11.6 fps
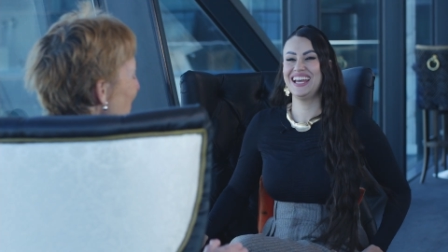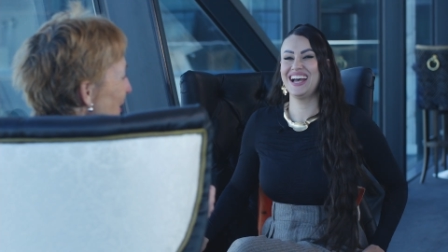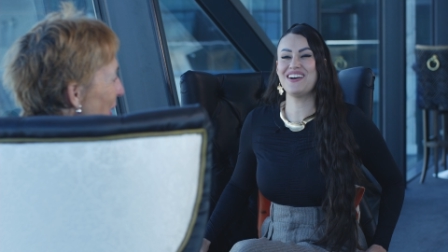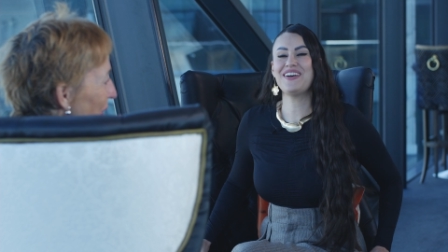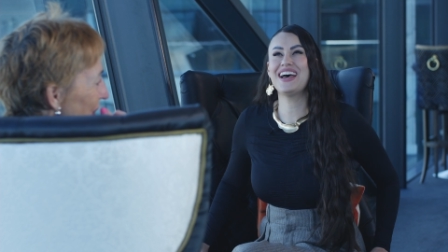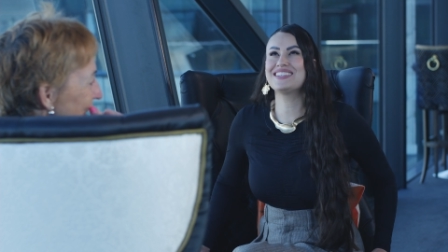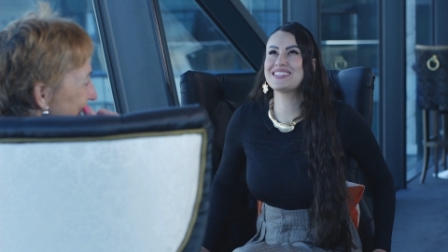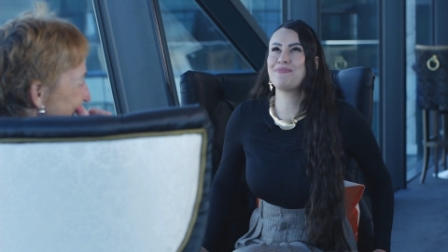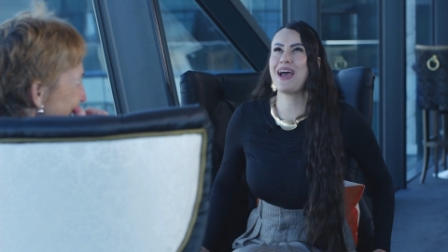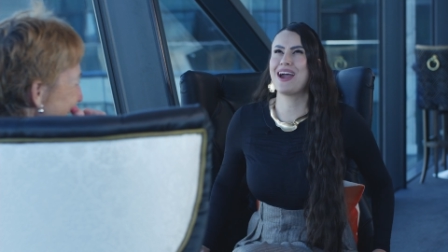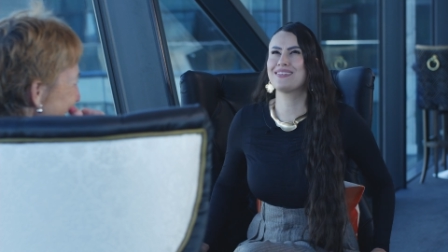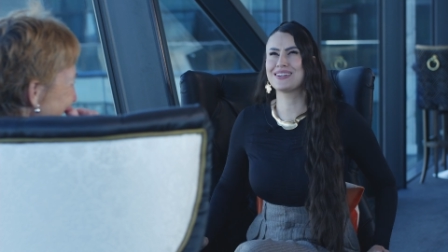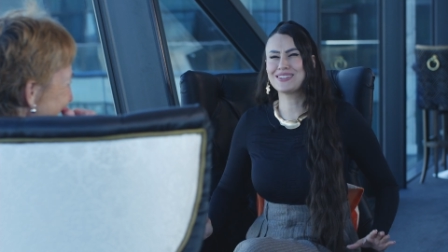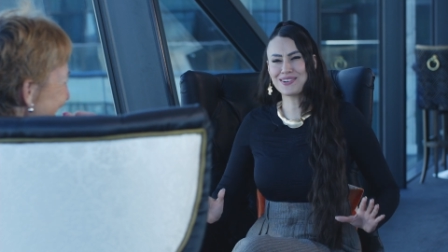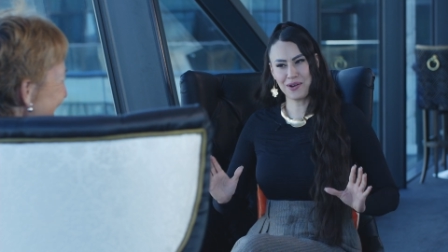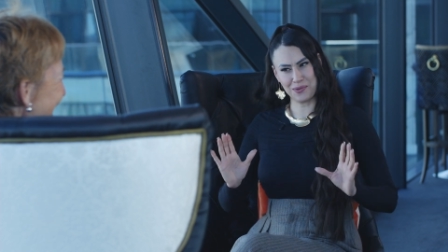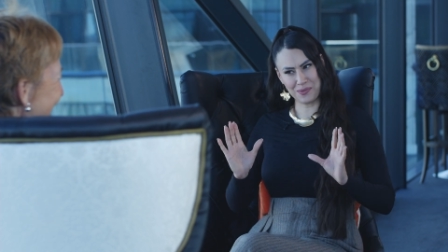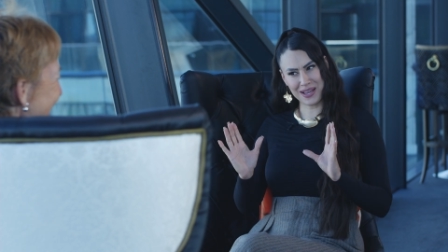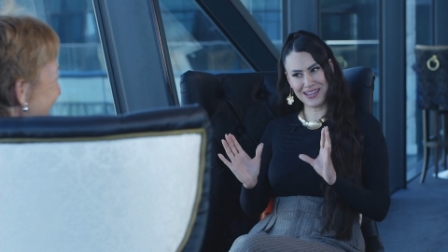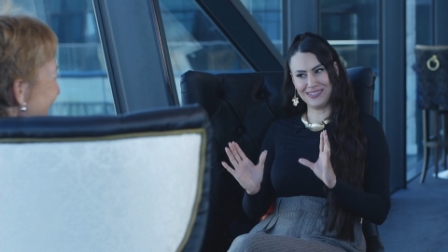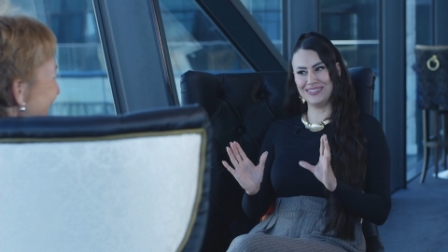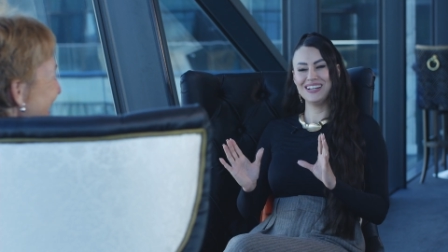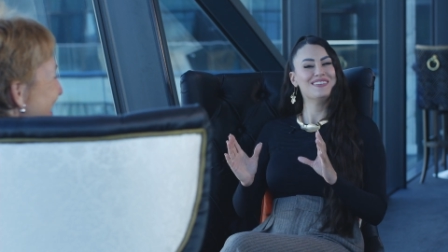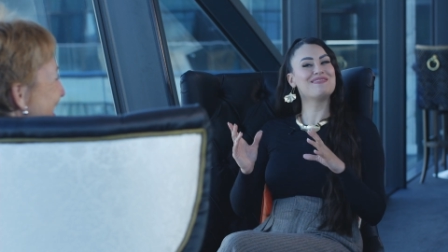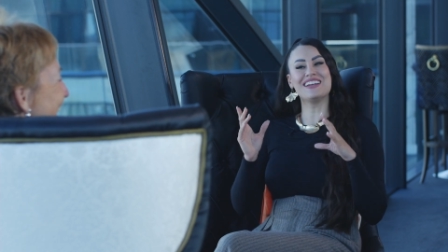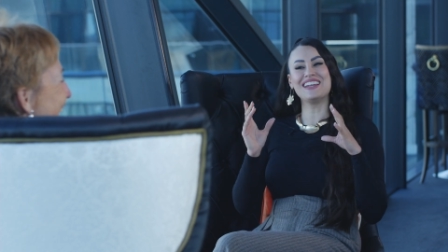I've I heard think, of the power and control yeah. wheel, but yeah.